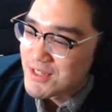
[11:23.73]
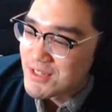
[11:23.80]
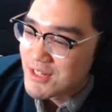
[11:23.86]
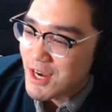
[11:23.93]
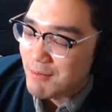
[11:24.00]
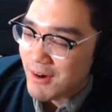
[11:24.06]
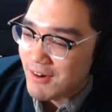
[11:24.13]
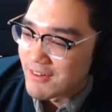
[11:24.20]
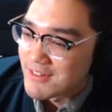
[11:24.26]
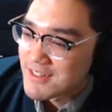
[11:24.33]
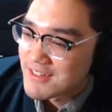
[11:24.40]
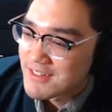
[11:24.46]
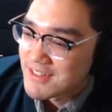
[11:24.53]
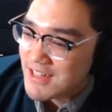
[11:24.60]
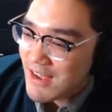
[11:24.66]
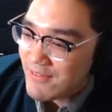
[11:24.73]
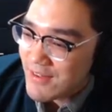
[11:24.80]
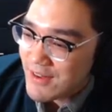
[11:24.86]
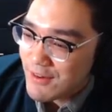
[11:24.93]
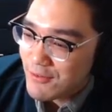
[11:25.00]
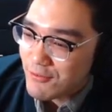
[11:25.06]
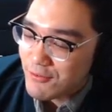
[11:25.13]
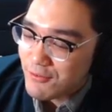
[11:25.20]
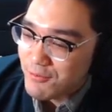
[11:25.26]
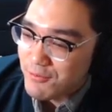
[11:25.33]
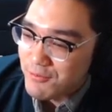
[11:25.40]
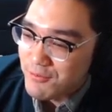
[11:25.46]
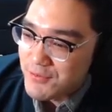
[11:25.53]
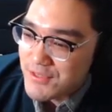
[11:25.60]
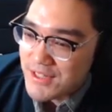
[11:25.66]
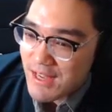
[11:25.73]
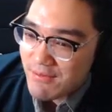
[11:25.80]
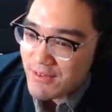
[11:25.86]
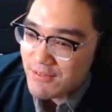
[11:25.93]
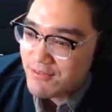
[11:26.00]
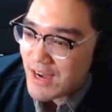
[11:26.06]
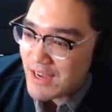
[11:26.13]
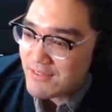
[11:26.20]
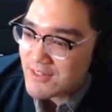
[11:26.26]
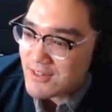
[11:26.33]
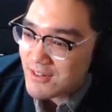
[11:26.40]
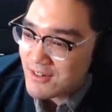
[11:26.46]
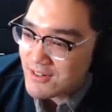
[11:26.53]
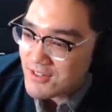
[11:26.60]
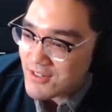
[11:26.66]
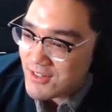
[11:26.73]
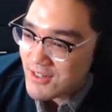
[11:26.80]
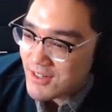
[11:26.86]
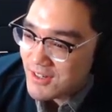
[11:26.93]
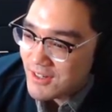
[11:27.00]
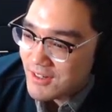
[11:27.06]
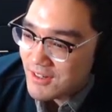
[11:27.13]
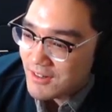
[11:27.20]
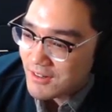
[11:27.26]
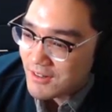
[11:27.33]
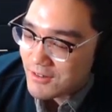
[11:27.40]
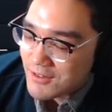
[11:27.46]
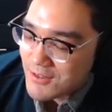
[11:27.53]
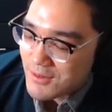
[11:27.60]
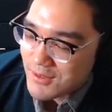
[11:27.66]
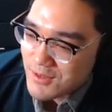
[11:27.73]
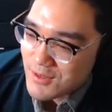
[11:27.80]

Come on. Seven. Seven five stars? Oh, it's only